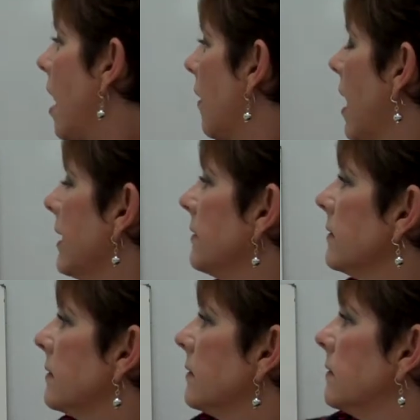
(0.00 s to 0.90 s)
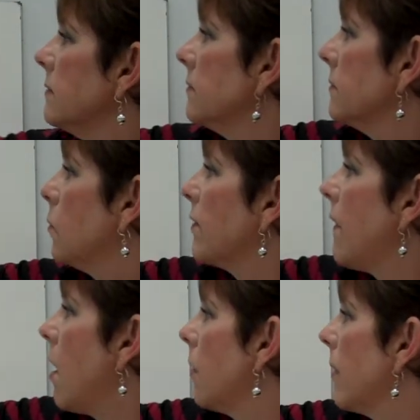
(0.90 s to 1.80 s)
Alright?
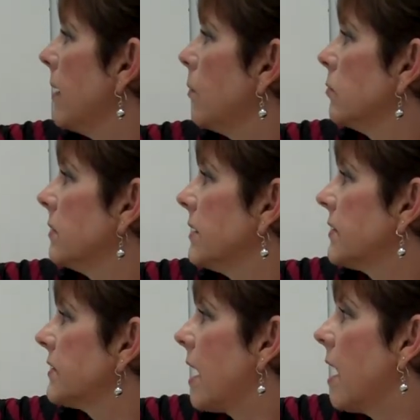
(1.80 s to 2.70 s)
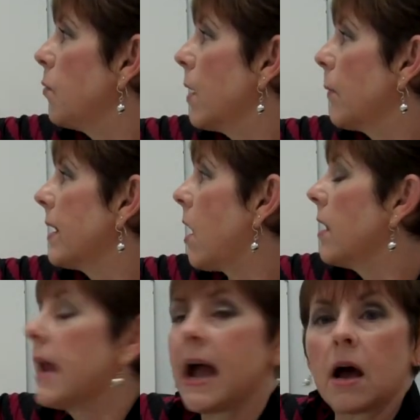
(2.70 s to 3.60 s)
This is where we
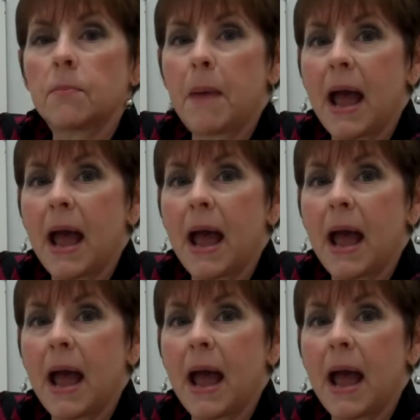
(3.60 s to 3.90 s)
are now,